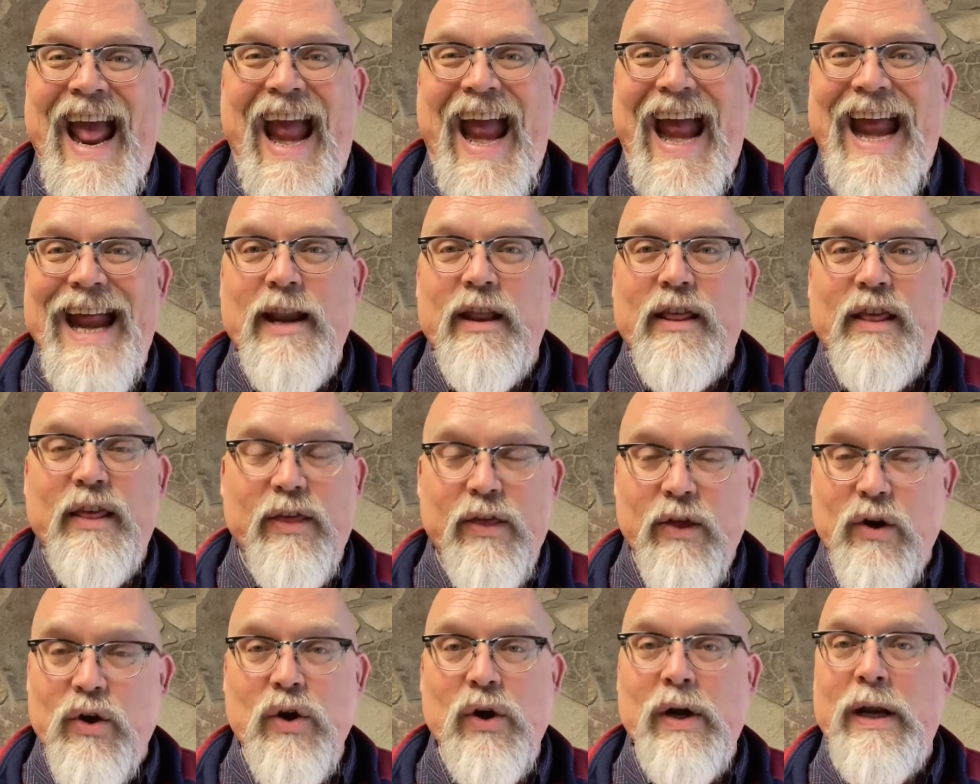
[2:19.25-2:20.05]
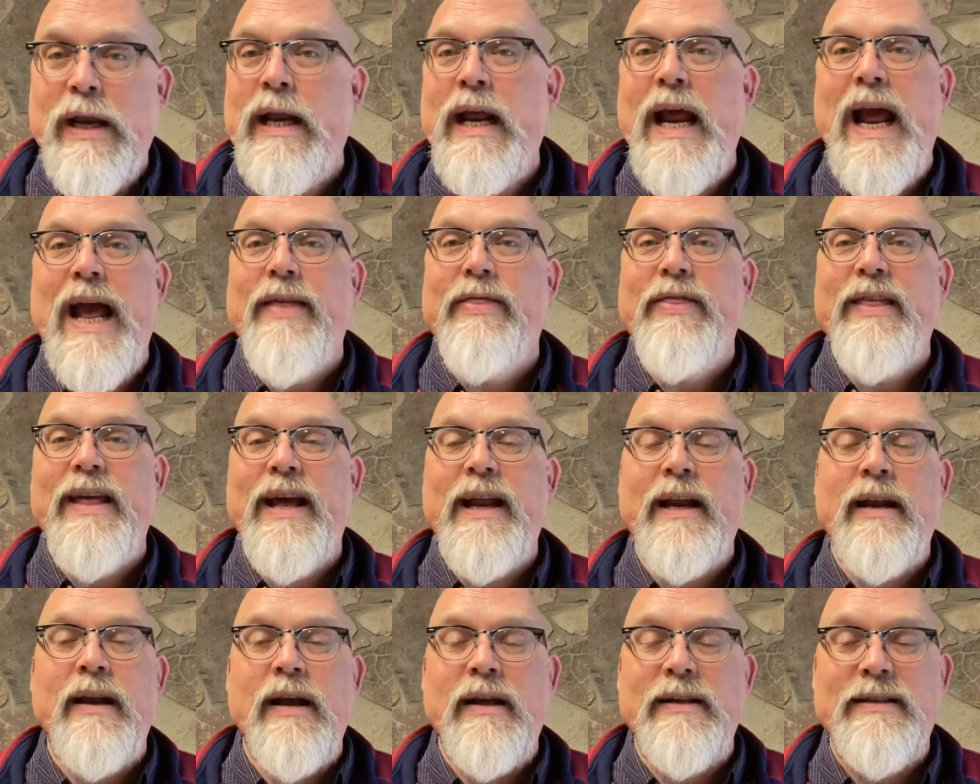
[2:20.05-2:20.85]
8:30, and
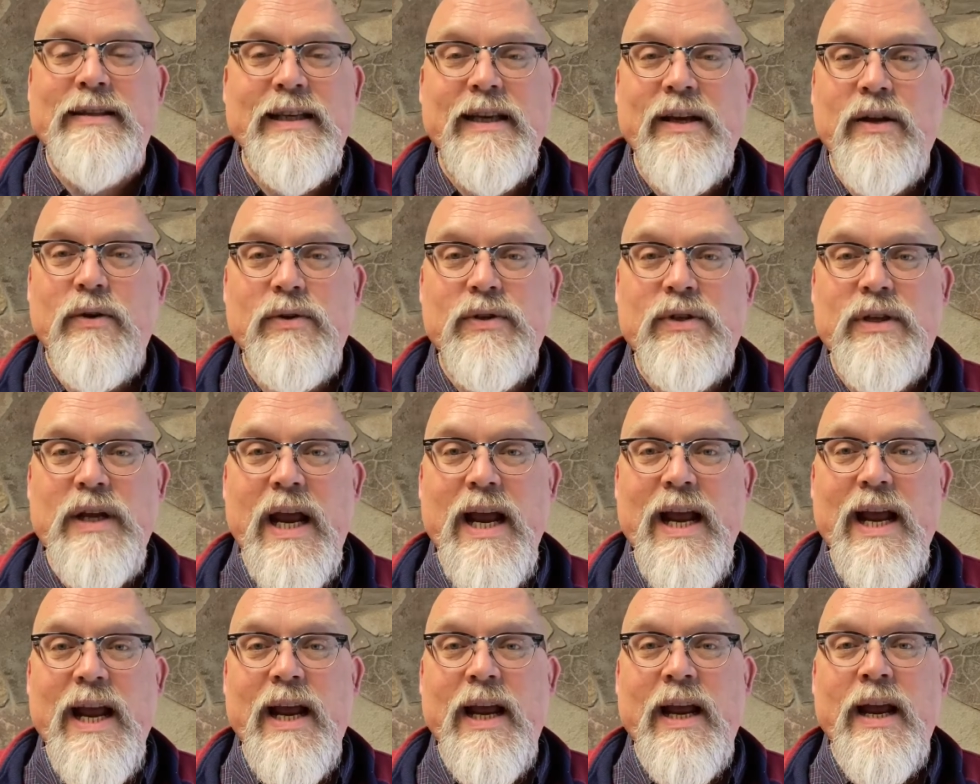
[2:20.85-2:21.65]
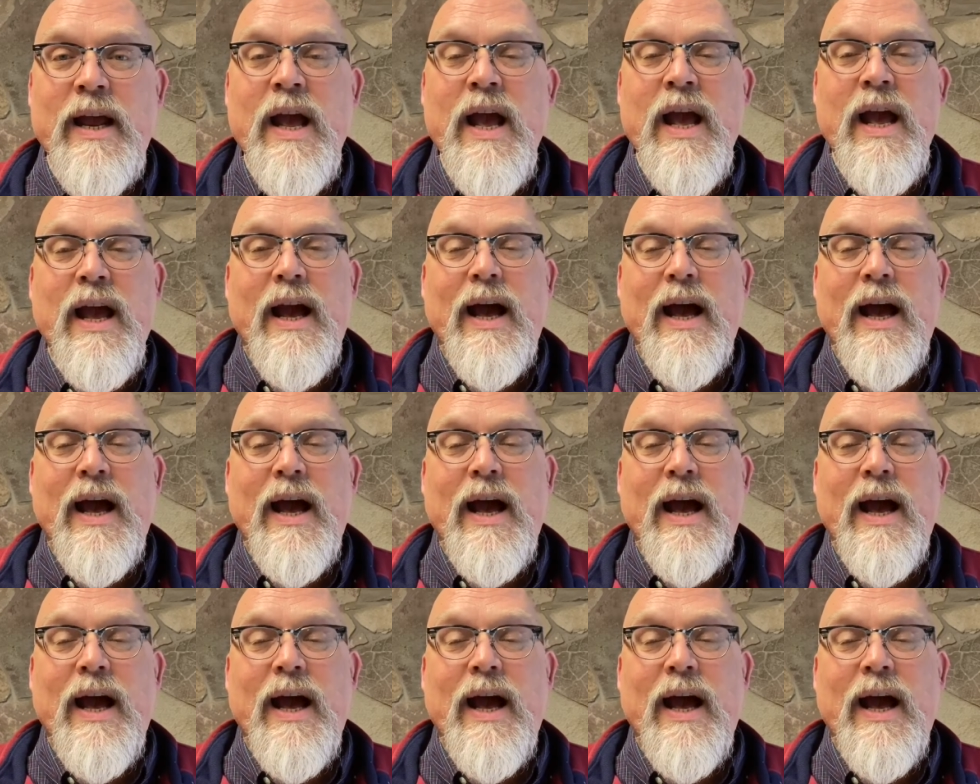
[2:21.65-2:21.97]
then a COJ